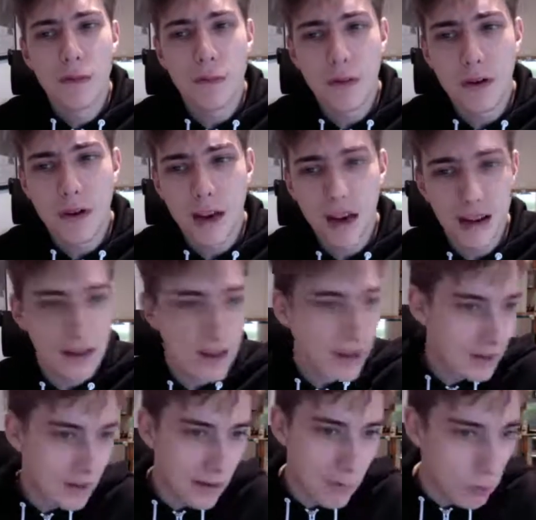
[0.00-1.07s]
But
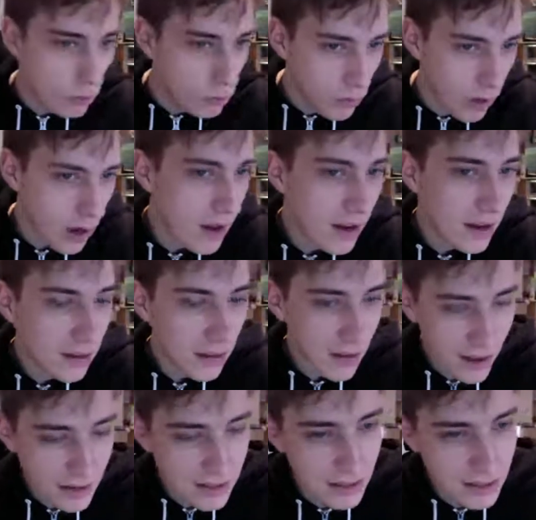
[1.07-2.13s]
and they're all
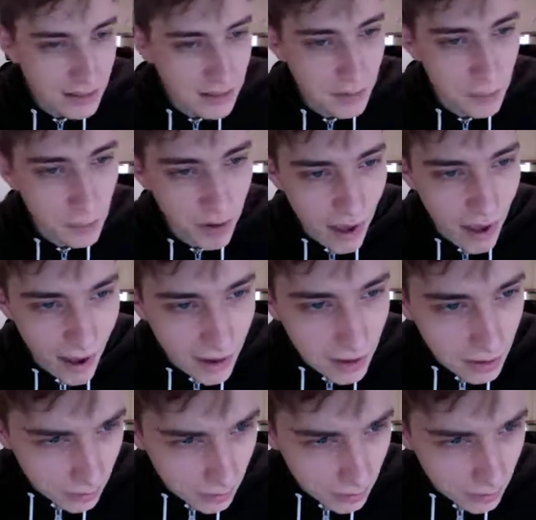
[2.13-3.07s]
accented in black.